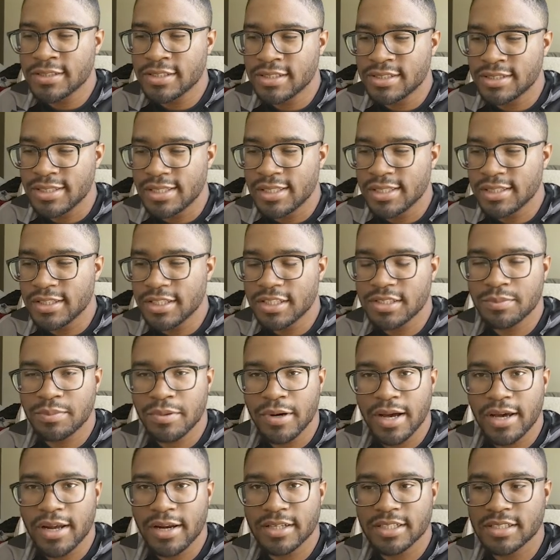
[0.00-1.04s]
selling these
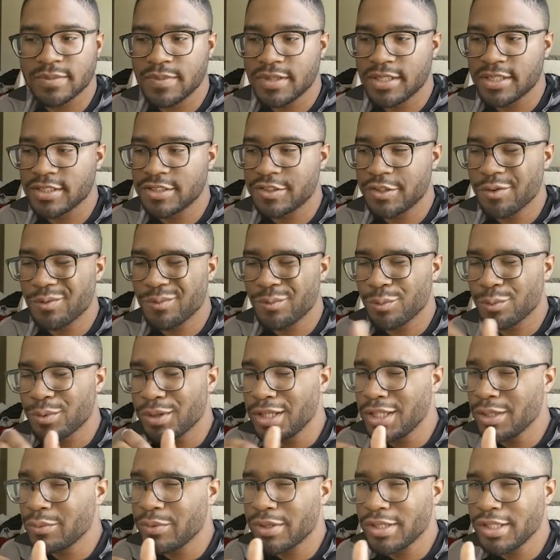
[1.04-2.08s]
products because they're
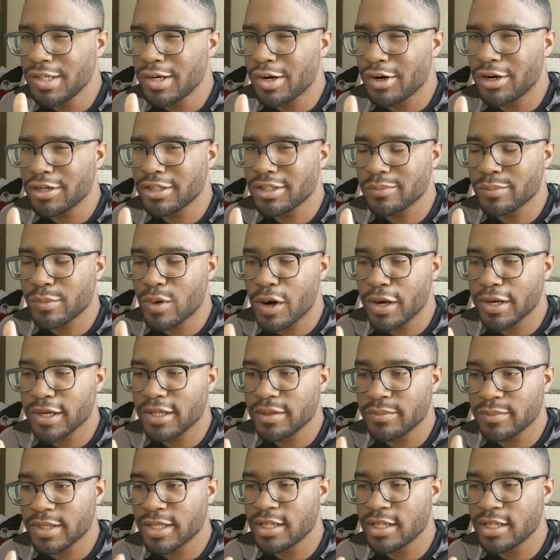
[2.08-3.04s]
really hard to market,